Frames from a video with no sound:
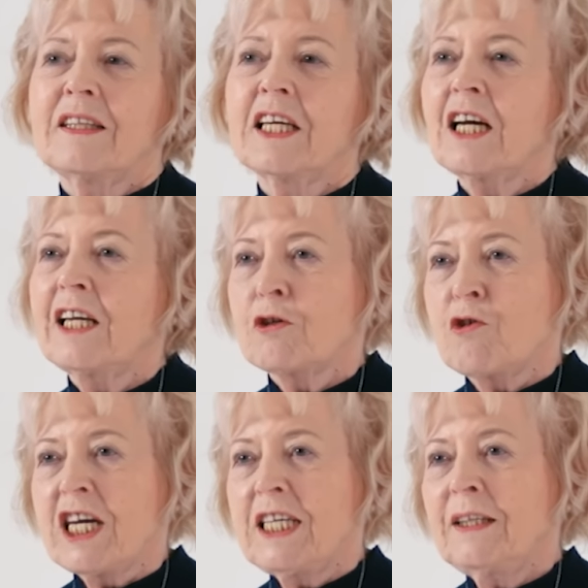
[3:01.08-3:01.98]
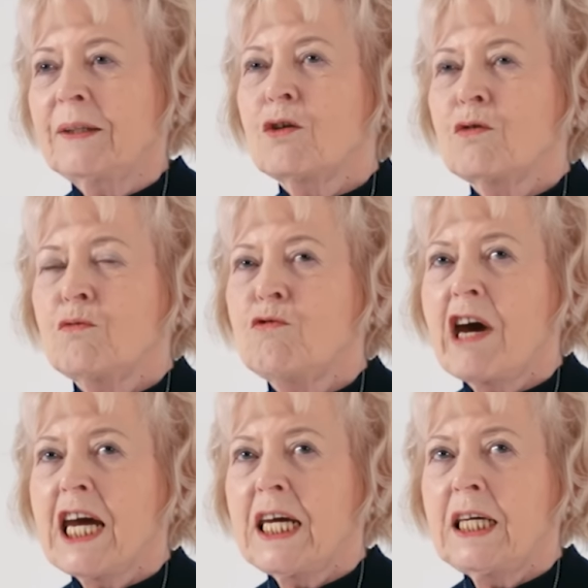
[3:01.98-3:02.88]
The colour green,
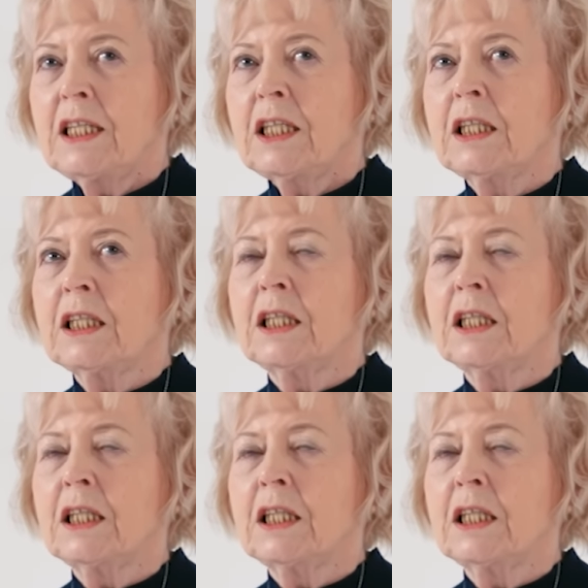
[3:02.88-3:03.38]
rain,